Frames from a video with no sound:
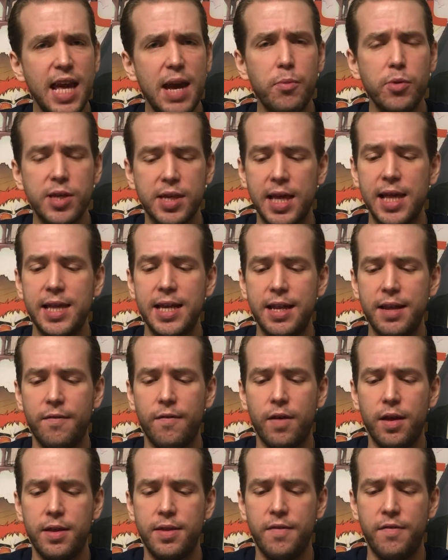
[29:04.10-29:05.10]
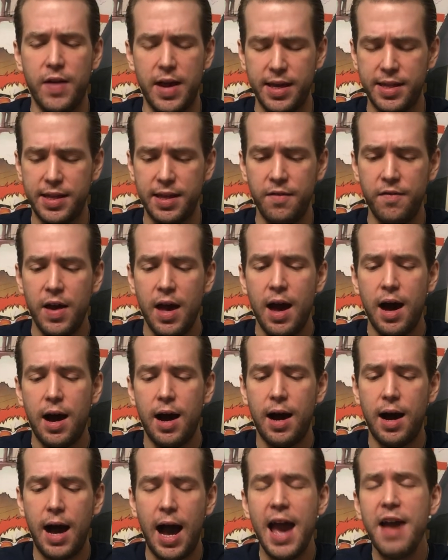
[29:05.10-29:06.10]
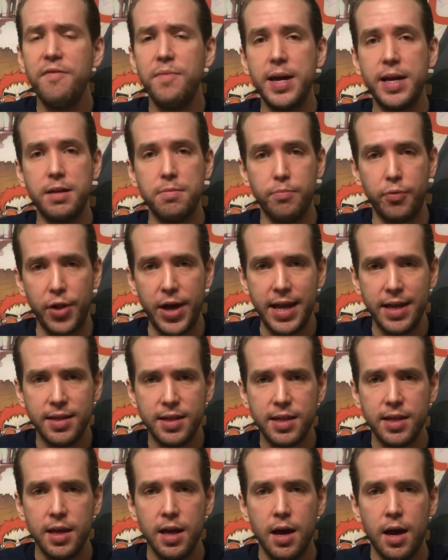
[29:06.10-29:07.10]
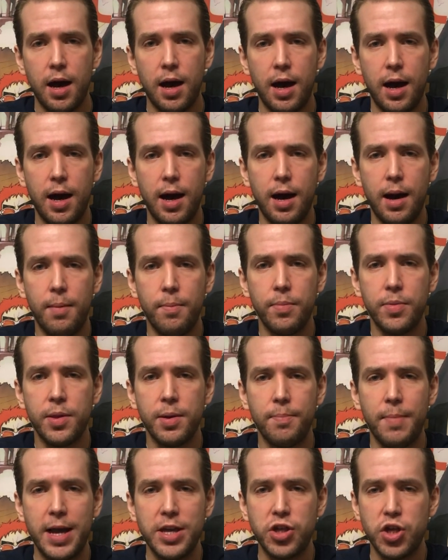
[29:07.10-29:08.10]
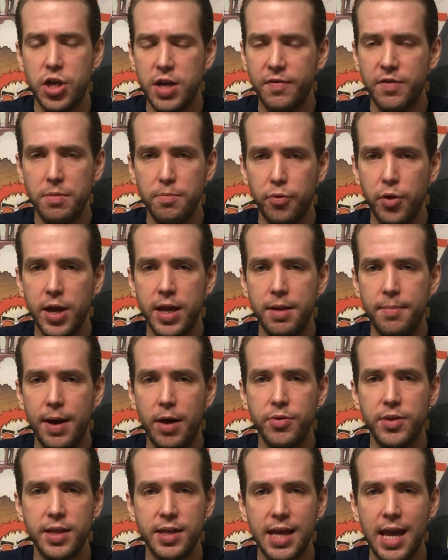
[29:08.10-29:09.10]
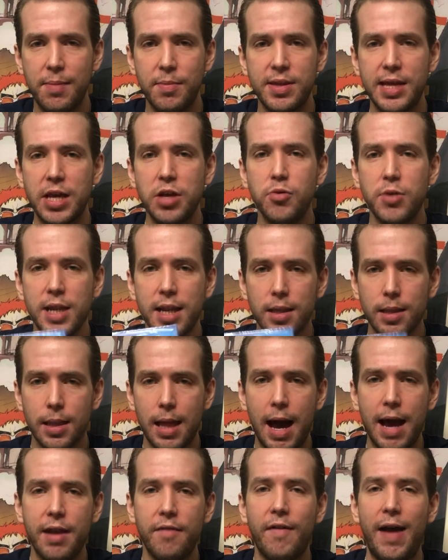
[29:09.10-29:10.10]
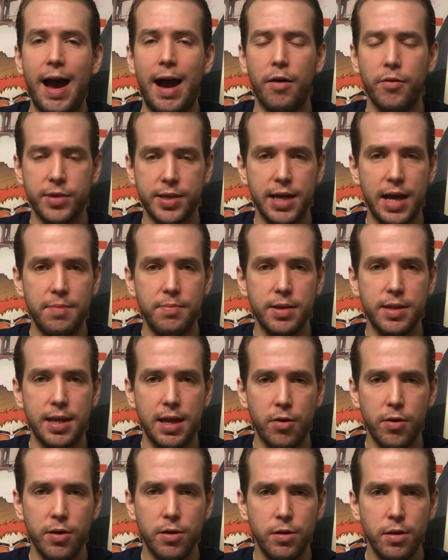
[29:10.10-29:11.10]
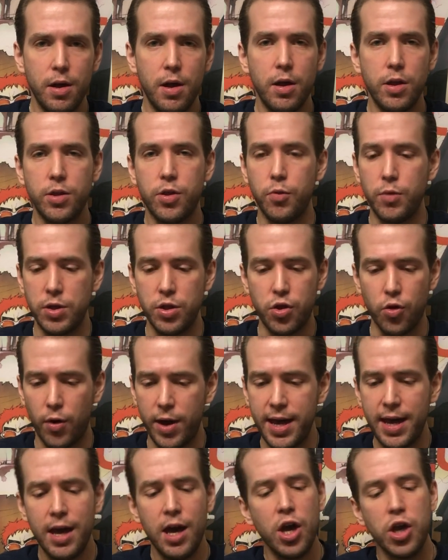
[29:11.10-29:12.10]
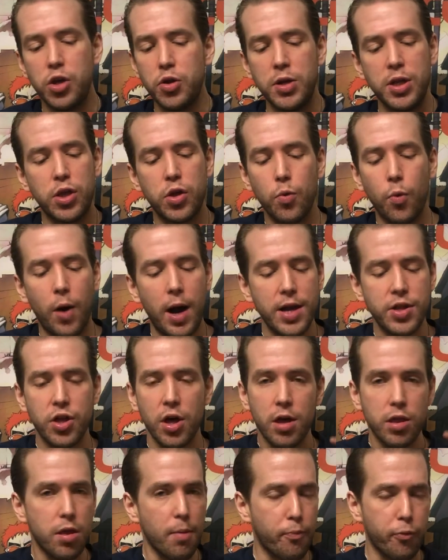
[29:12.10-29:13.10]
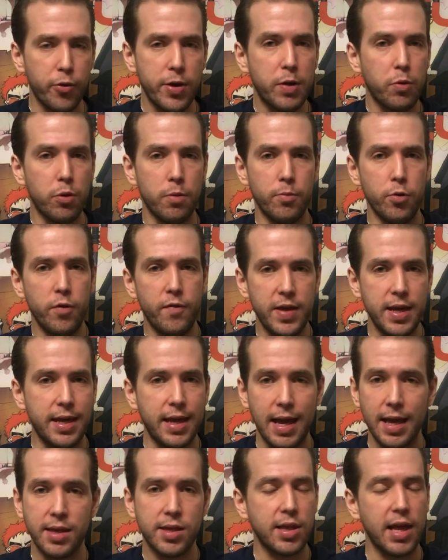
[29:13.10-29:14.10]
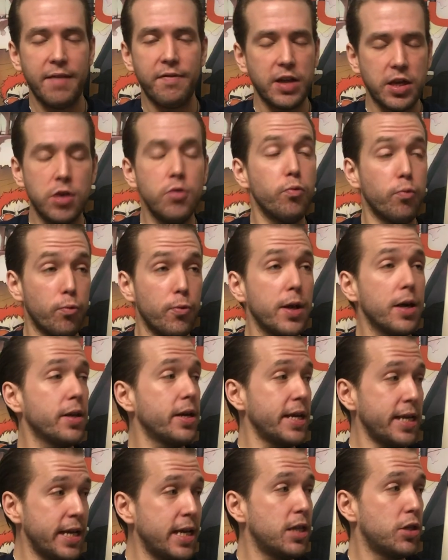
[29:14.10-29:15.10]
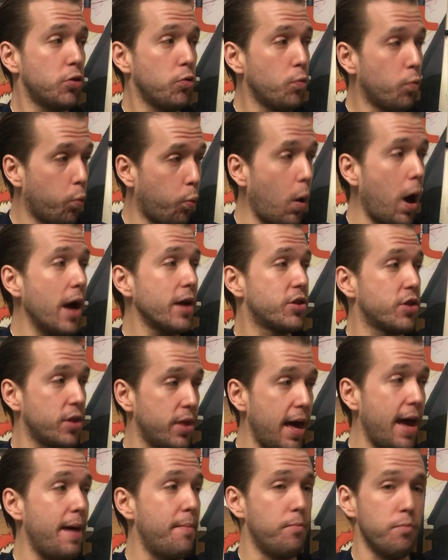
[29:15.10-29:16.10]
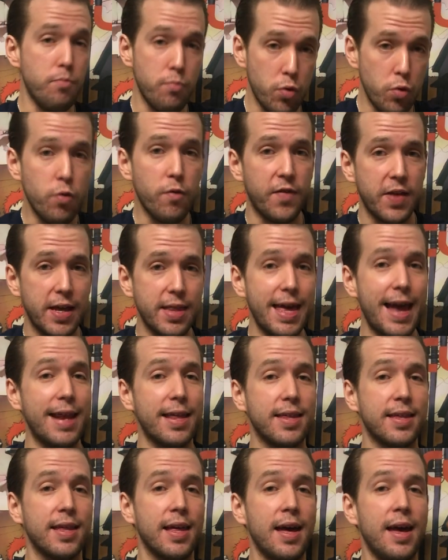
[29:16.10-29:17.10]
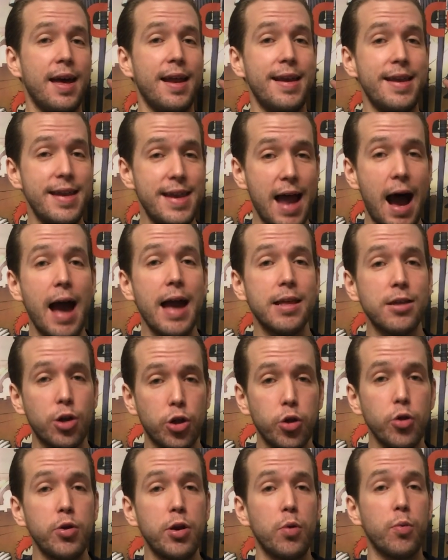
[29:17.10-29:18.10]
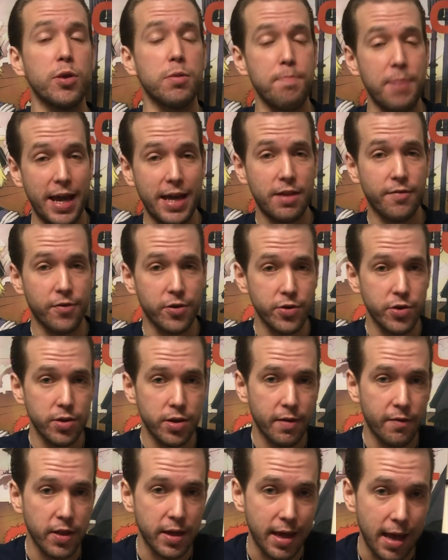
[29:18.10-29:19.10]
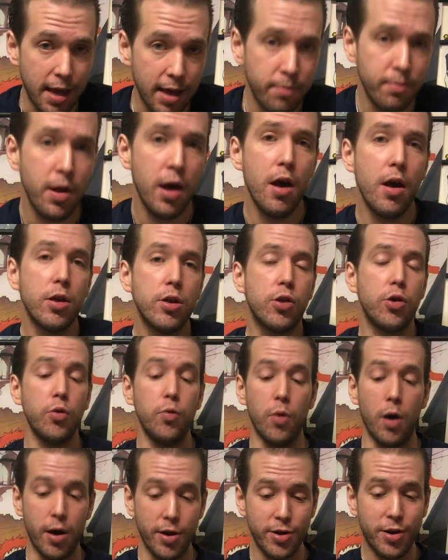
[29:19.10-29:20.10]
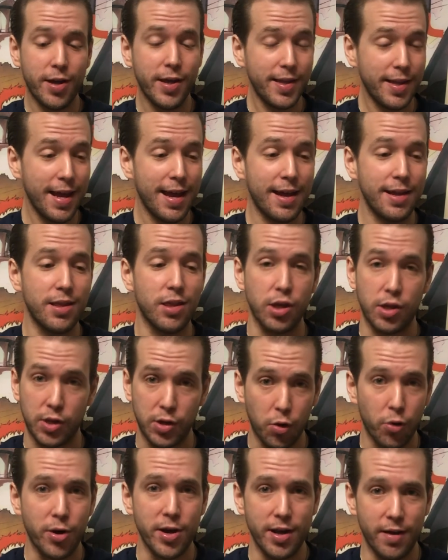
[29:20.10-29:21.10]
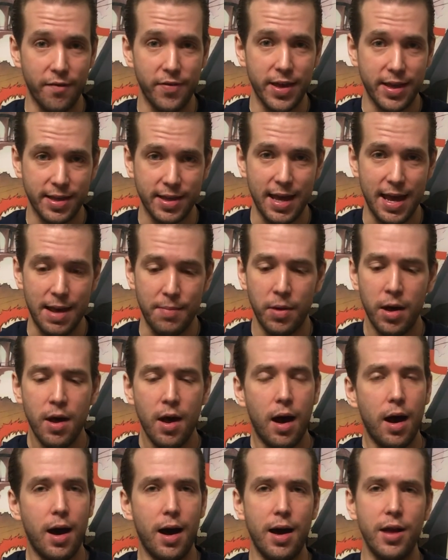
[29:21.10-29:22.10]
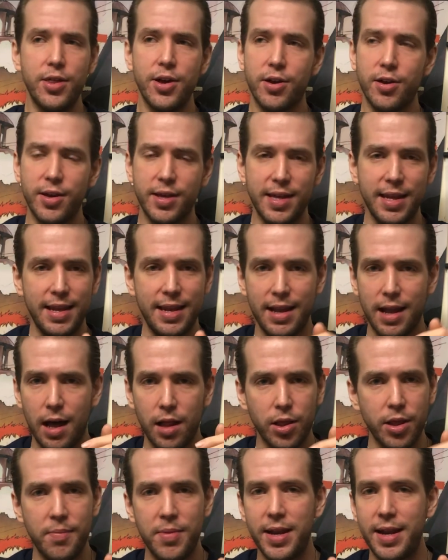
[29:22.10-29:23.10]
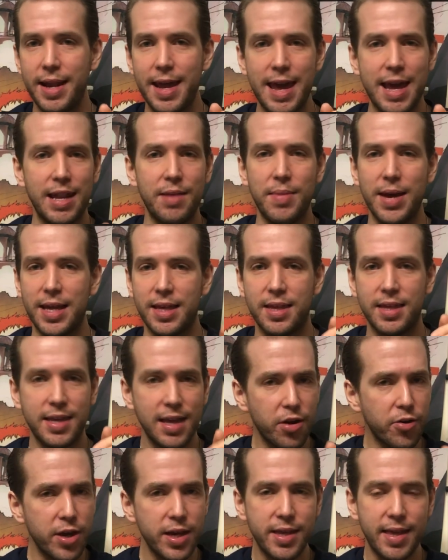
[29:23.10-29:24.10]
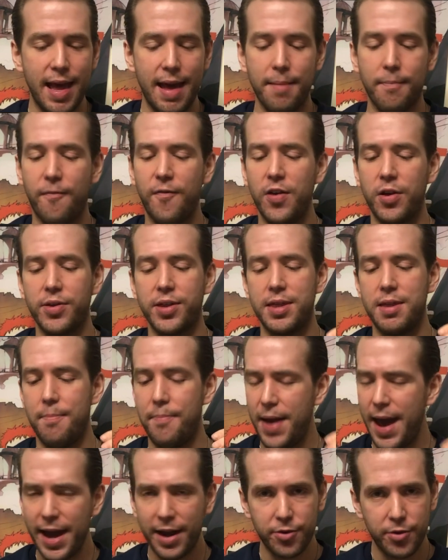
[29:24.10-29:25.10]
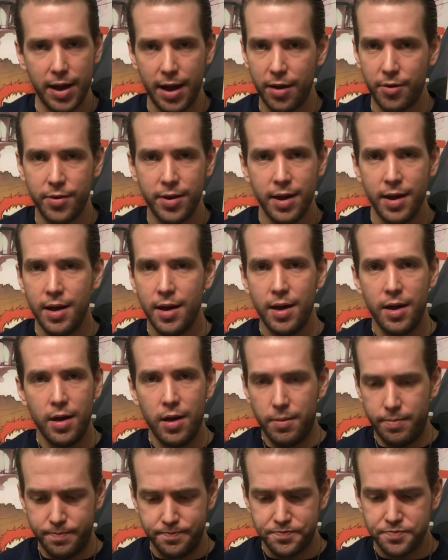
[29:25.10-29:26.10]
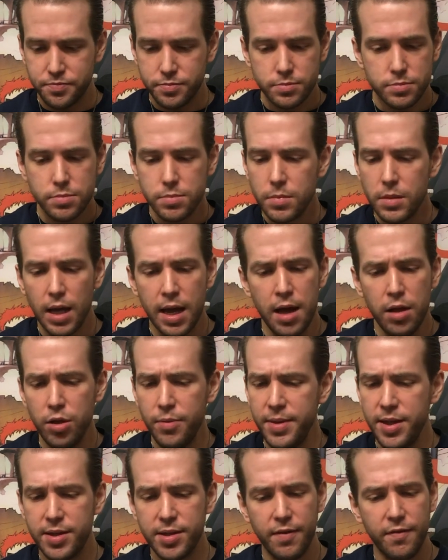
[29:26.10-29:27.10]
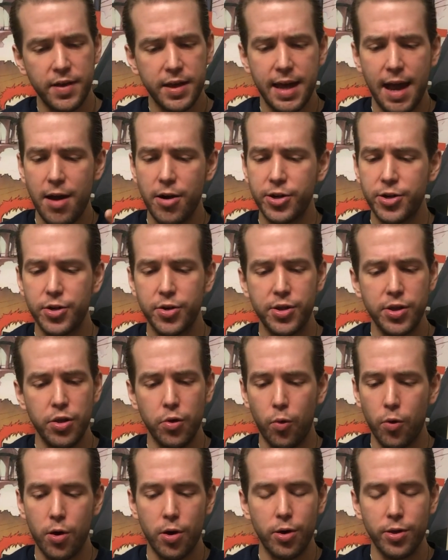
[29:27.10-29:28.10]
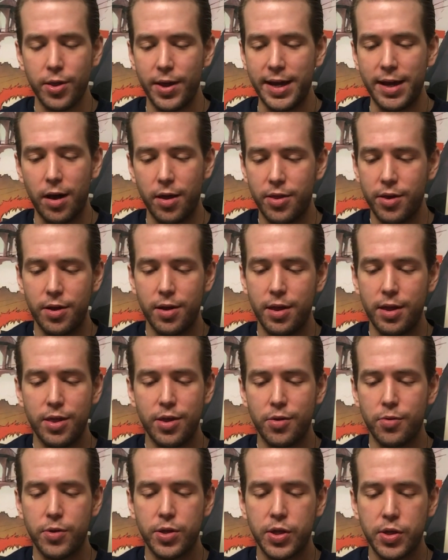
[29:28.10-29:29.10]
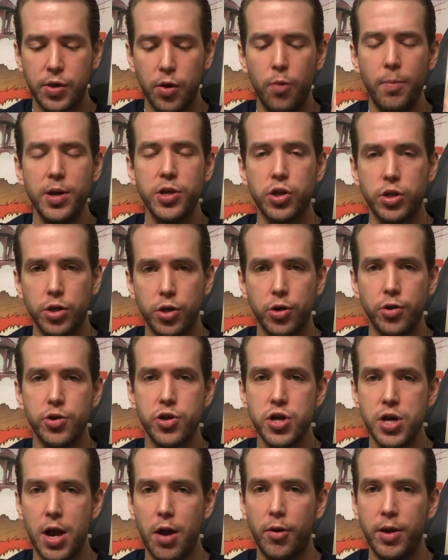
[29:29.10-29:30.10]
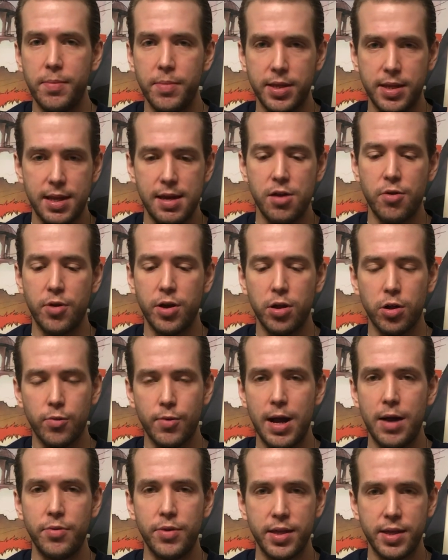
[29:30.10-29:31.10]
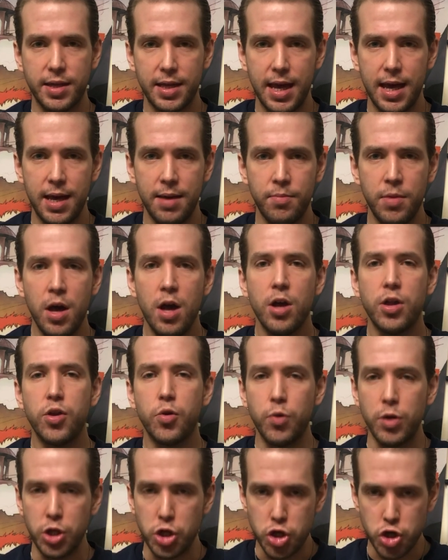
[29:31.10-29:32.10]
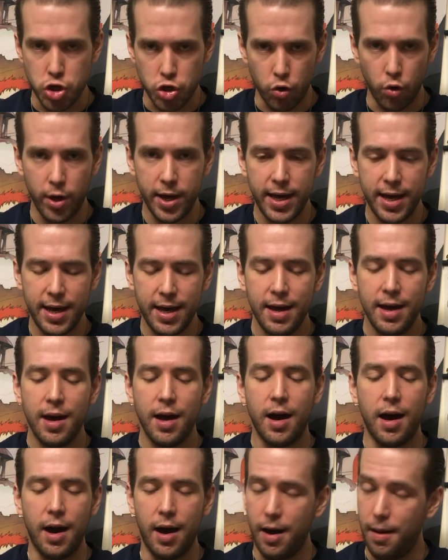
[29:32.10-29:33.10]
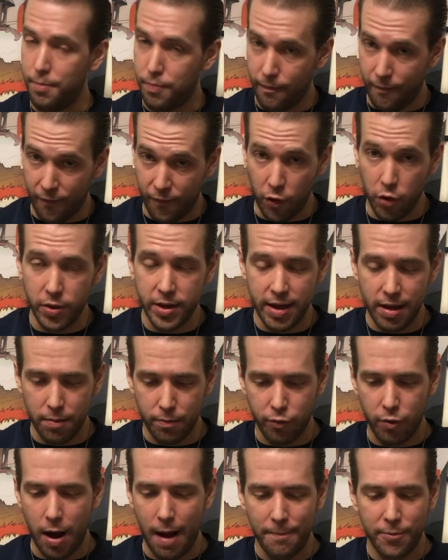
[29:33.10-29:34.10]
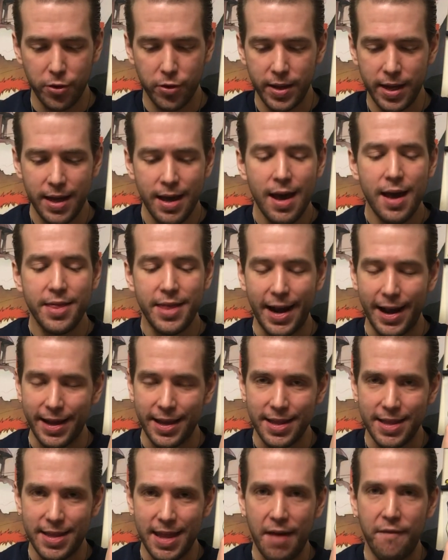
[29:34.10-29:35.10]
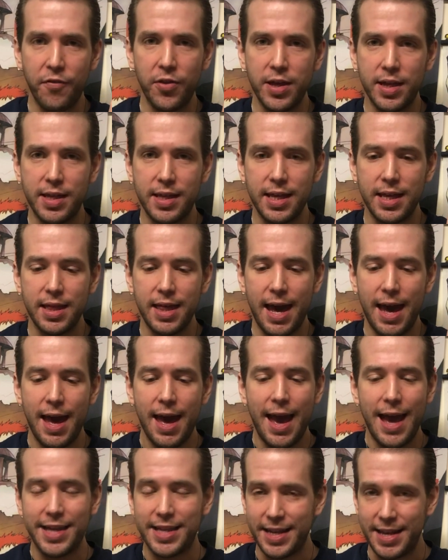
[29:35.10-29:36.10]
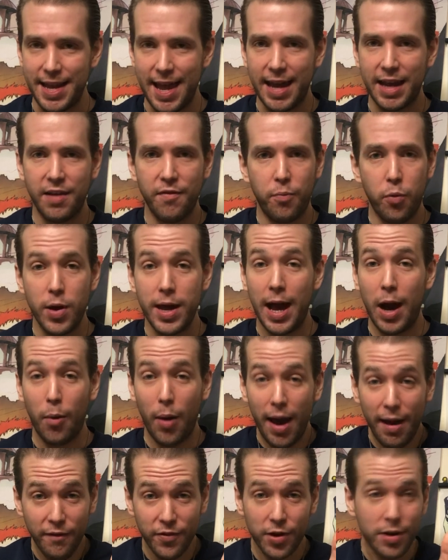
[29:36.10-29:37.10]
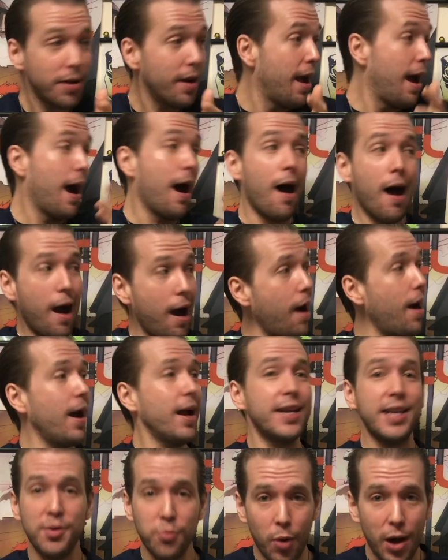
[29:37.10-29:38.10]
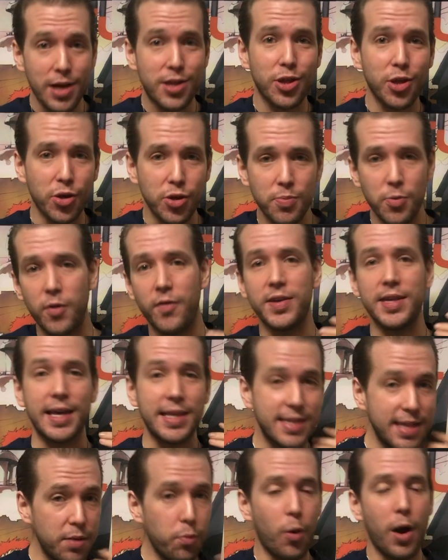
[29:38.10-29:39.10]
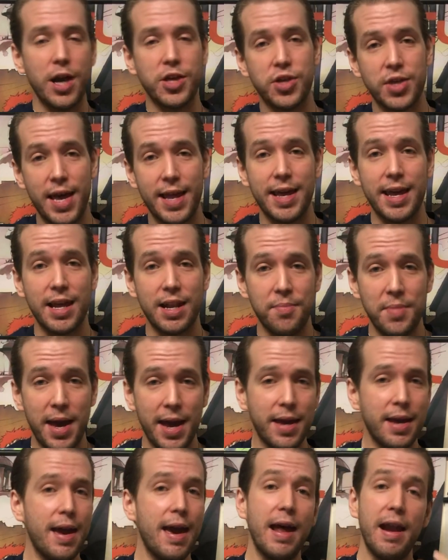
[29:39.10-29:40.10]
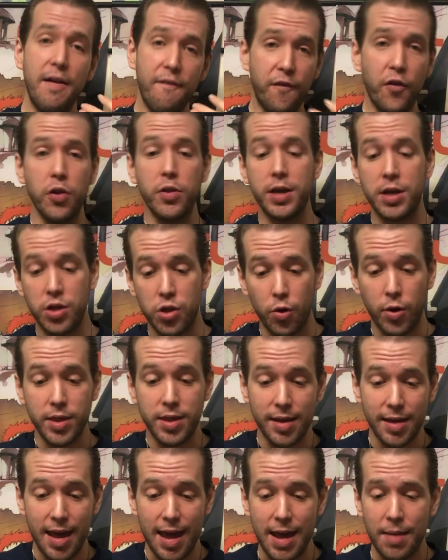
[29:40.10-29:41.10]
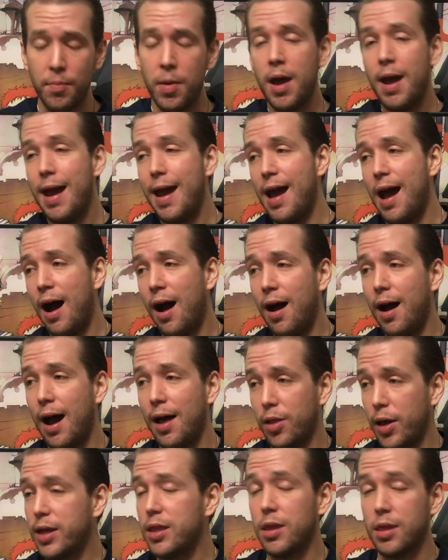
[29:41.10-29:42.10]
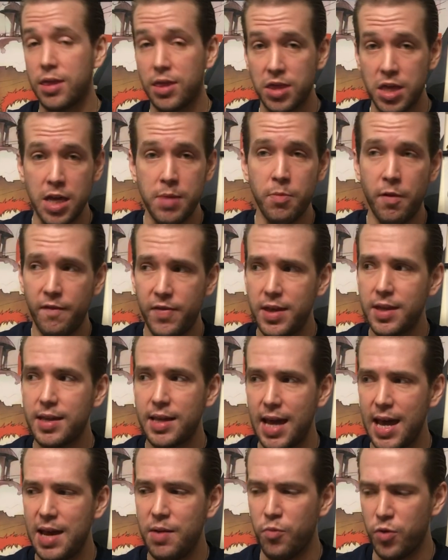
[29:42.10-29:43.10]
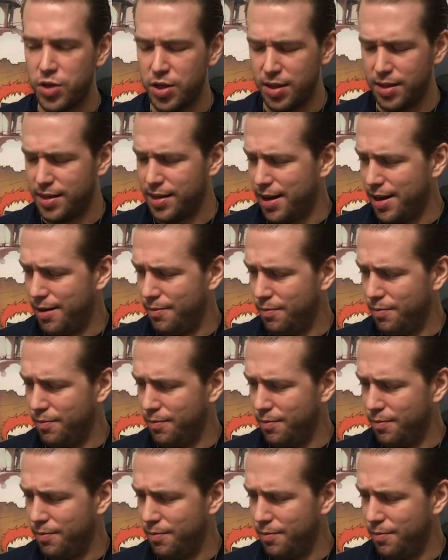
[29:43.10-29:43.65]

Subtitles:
game was slightly divisive. I have my complaints. That my chief complaint about this game is that you need a lot of outside material to enjoy it. You need to watch the prequel movie Kingsglaive. Like, you really need to watch that movie that is not included with base versions of the game to understand the story of this game. There is a limited anime series that fills in the background elements of the characters in the world. Like, there was so much tertiary material around this game to enjoy it fully and properly, that I can definitely see that as a negative point. However, I did watch those movies. I did watch that anime, and I fully enjoyed the game. I like the theme of this game, which is